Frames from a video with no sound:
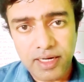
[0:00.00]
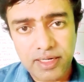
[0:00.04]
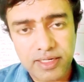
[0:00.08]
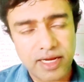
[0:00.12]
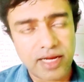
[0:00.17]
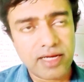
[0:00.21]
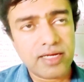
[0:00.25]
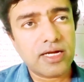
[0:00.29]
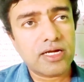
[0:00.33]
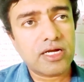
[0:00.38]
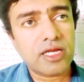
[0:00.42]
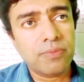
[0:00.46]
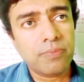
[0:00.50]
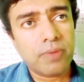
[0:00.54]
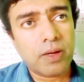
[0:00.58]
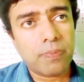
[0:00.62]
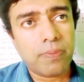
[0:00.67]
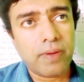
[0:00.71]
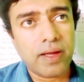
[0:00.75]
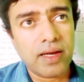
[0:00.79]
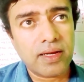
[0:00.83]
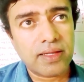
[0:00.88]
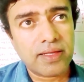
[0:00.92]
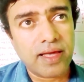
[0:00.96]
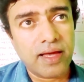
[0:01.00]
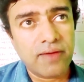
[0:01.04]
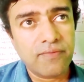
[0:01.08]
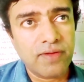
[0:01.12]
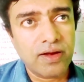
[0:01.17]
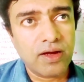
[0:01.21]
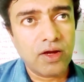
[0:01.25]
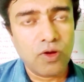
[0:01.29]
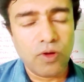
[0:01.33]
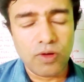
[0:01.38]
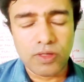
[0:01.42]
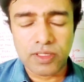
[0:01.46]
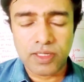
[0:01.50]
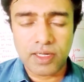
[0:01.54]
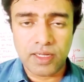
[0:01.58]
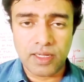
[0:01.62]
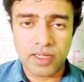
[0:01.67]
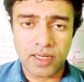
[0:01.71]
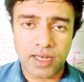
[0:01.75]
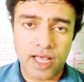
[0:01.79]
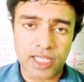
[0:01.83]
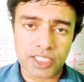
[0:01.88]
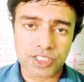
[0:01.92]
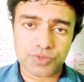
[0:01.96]
Treated timber pile will
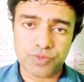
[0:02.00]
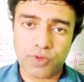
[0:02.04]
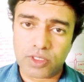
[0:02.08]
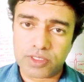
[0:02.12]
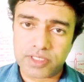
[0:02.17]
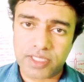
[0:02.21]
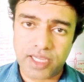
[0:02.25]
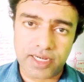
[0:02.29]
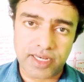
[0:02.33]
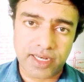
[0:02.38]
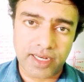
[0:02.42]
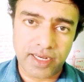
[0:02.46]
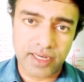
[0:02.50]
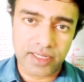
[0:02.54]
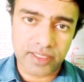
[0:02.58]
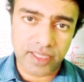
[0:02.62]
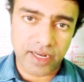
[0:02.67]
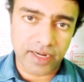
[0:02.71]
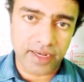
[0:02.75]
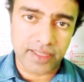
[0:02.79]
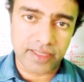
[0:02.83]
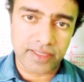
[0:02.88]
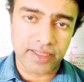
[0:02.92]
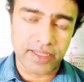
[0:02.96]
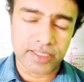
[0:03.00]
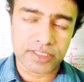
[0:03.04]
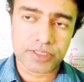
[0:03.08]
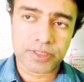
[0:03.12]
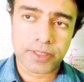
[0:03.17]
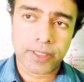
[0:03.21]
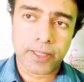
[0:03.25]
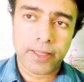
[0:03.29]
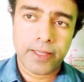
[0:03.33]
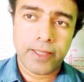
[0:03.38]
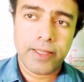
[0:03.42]
last for 30 years,